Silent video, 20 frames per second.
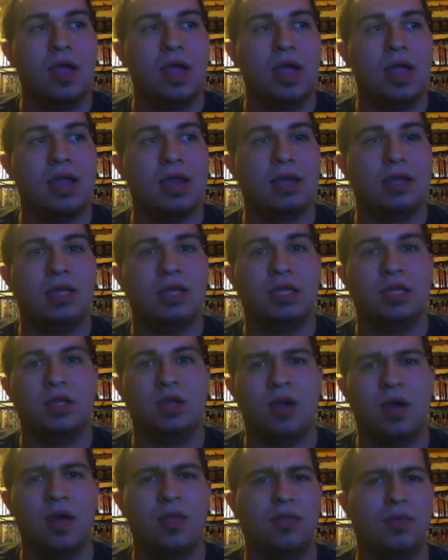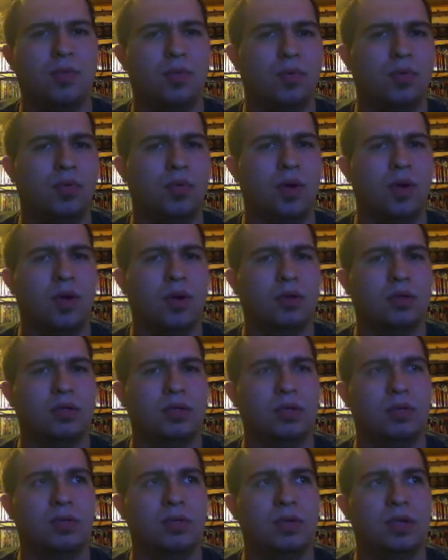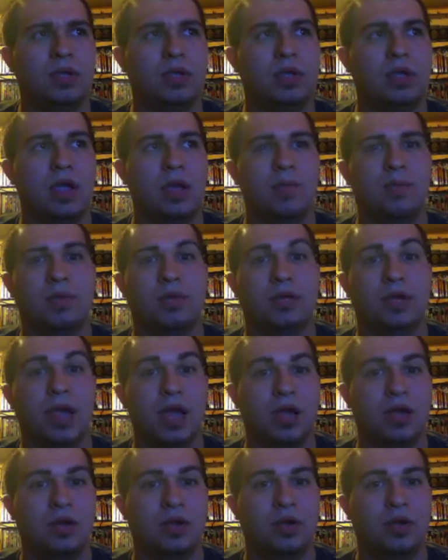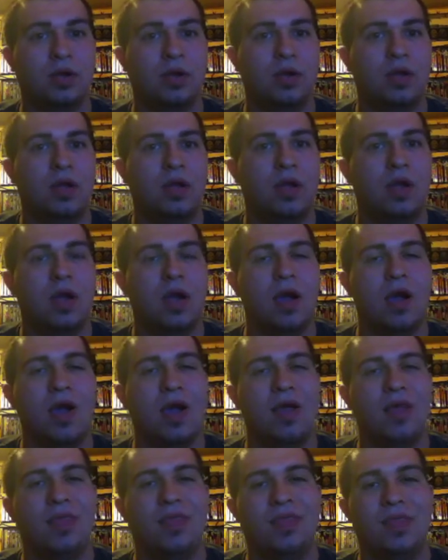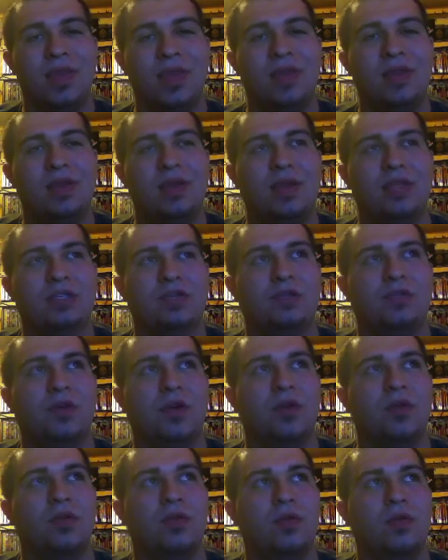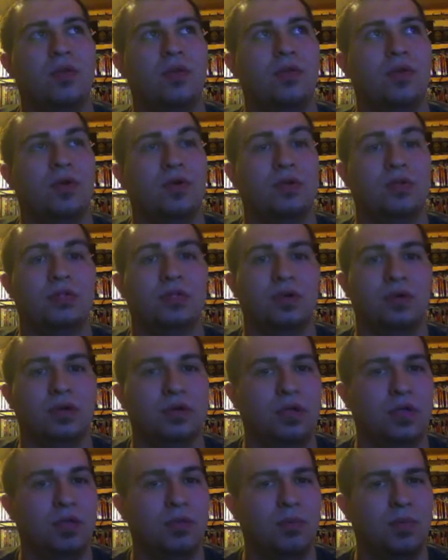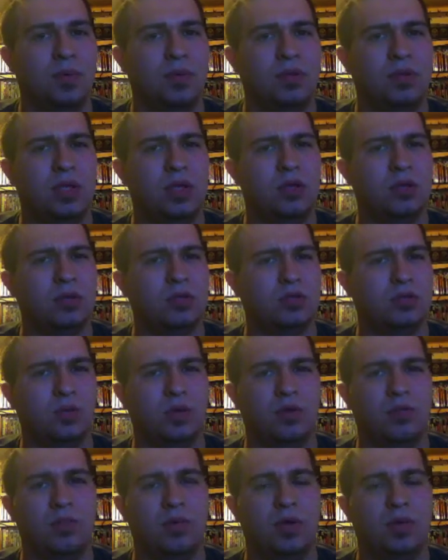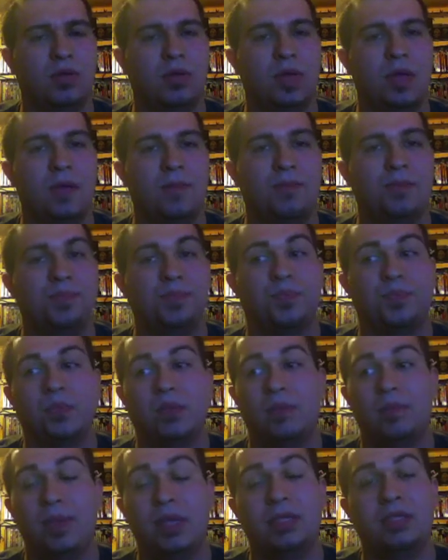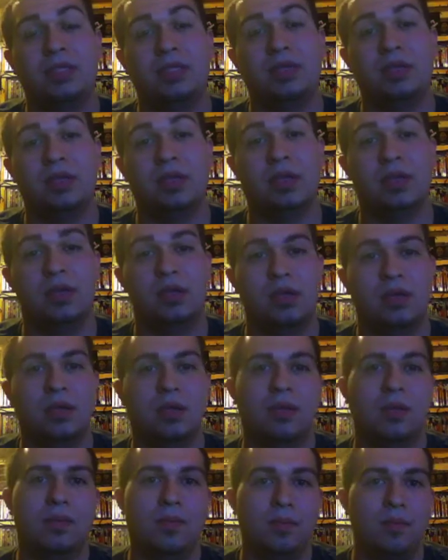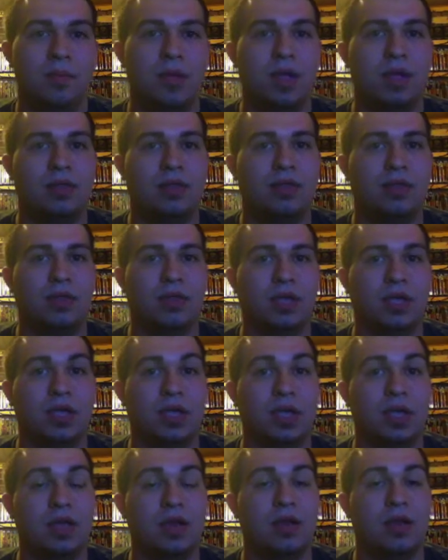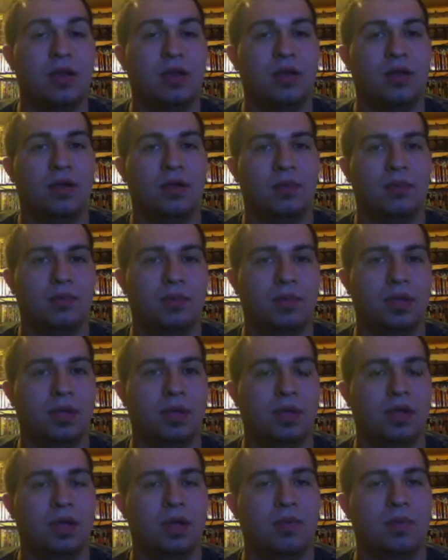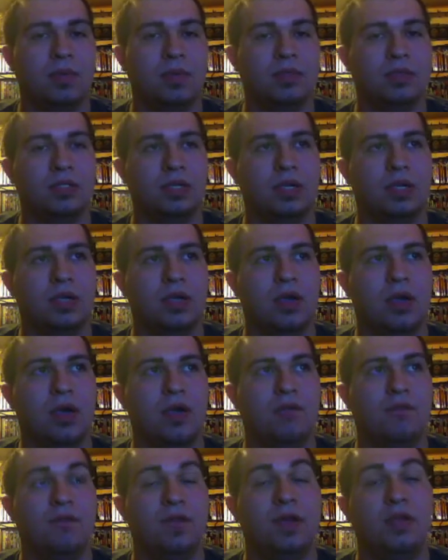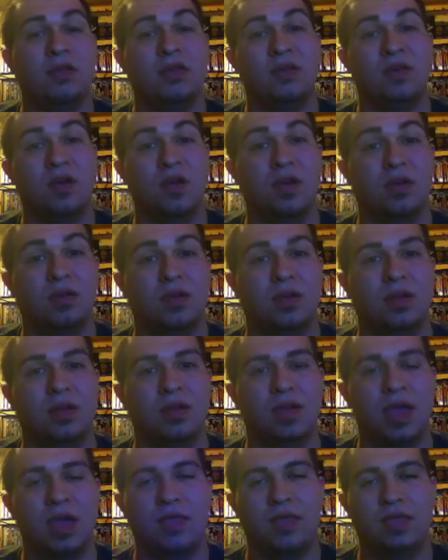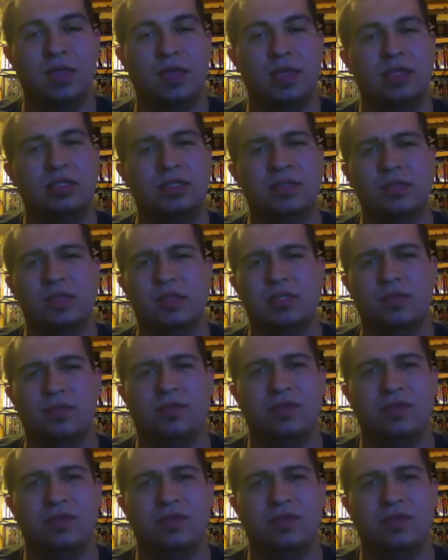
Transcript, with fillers: and he taught the bulldog to be a protector. Uh, then his father, on his 13th birthday or his 12th birthday, basically made the kid, being Gary Busey, uh, fight the dog to the death. It's a, it's a